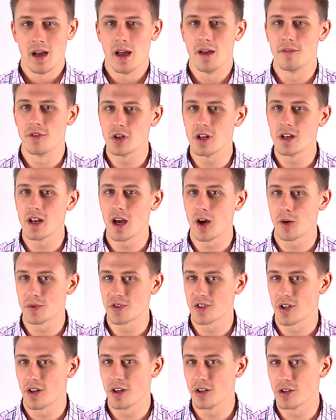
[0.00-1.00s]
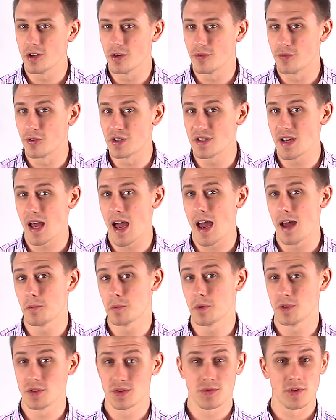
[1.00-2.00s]
If you need help starting your first
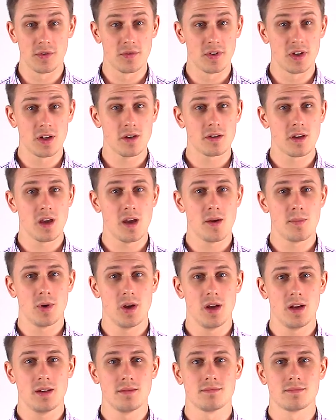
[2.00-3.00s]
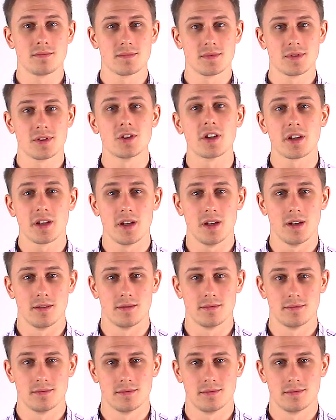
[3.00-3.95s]
AdWords for Video campaign, click here.